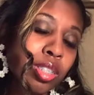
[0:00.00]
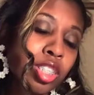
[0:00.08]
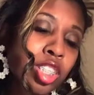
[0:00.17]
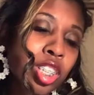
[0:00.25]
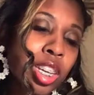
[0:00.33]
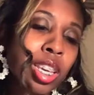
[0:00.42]

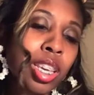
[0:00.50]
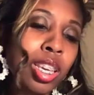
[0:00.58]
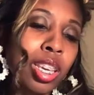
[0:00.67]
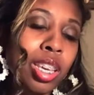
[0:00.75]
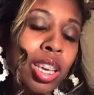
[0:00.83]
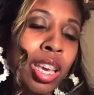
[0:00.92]

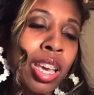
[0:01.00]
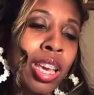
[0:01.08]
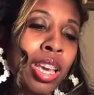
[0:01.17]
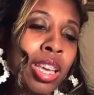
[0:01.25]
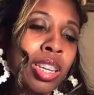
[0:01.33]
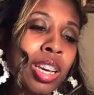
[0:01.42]
she
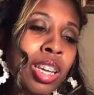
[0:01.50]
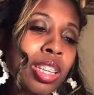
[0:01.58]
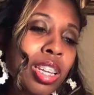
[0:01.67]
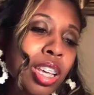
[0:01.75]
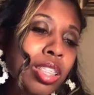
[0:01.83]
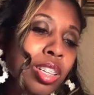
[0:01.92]
and
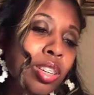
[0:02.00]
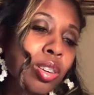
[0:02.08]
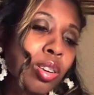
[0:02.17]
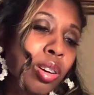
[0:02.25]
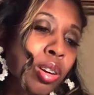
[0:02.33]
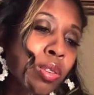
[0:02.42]
another
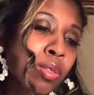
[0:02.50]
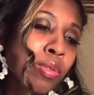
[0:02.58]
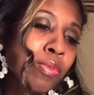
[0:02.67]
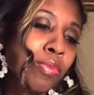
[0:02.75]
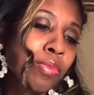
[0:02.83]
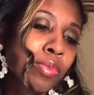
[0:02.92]

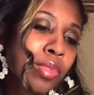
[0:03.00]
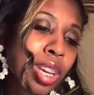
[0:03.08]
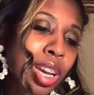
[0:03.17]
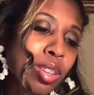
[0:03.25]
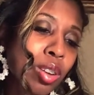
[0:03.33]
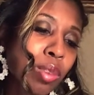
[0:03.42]
girl,
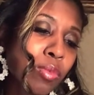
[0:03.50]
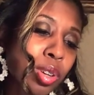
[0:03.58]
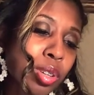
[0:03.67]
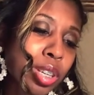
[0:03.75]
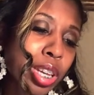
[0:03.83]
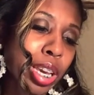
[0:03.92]
I know I
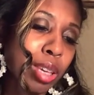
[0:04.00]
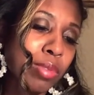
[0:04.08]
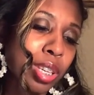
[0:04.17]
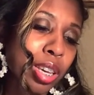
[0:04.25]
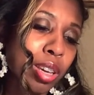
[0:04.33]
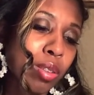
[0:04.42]
wrote her name
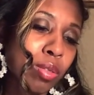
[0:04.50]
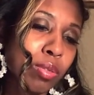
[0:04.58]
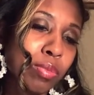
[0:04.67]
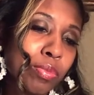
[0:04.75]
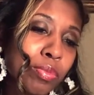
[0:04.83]
down.